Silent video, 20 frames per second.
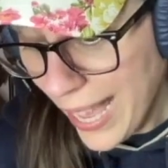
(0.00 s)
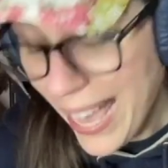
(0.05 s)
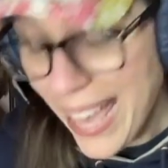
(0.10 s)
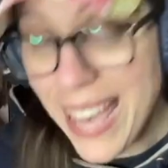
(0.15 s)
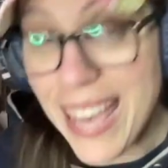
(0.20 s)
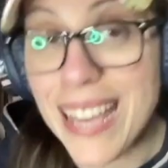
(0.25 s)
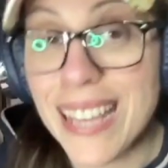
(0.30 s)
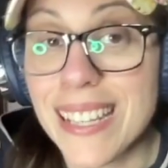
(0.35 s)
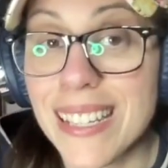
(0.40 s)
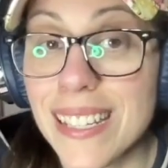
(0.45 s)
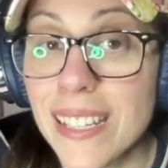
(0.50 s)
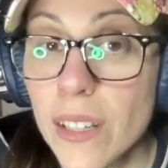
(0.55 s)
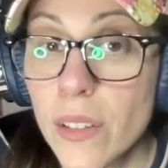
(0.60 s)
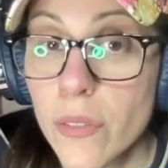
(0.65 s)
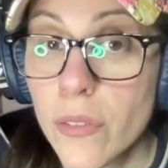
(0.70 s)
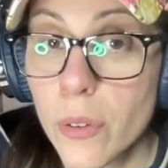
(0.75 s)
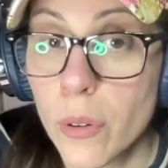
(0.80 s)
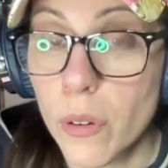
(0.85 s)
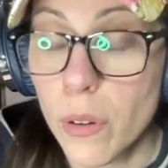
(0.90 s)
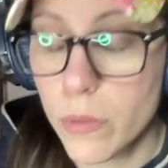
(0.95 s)
And
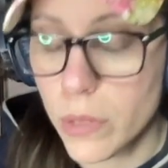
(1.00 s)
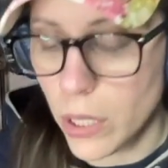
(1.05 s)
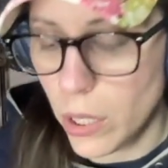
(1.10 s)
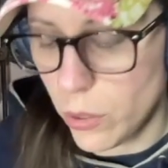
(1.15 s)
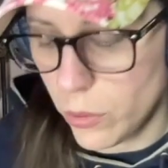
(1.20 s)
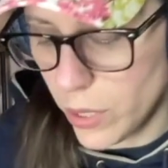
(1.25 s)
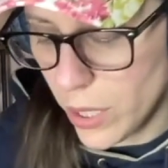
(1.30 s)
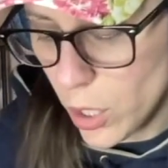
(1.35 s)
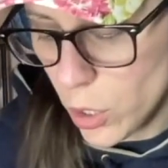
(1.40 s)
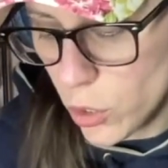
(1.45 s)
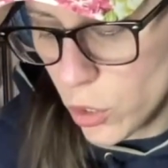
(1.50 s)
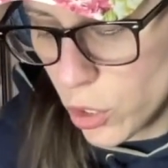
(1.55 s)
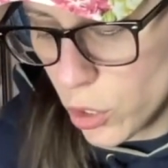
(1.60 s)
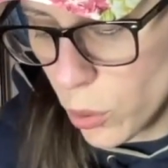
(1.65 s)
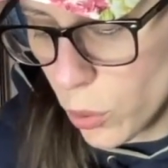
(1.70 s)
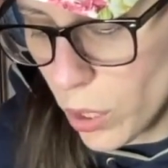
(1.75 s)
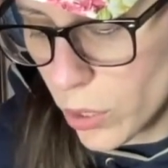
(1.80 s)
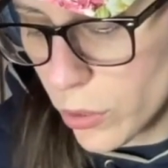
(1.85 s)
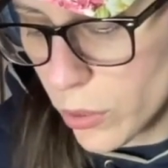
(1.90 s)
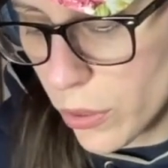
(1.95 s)
for Rodon,
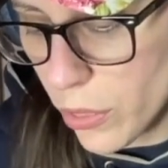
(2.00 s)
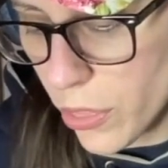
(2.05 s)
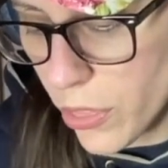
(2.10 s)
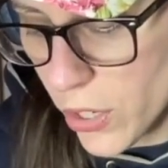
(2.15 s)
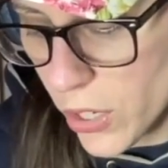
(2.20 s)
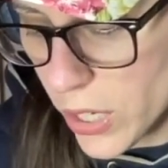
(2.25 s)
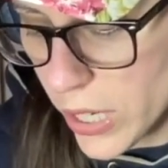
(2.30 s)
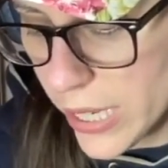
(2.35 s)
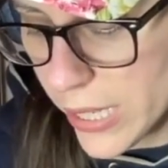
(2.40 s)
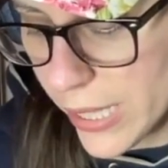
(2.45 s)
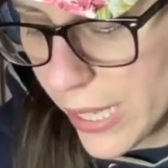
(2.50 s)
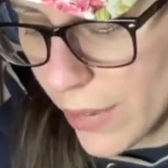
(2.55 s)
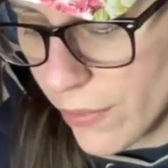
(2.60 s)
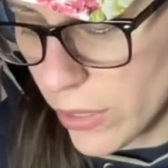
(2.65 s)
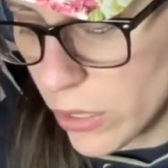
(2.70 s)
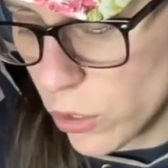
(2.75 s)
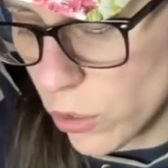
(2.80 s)
237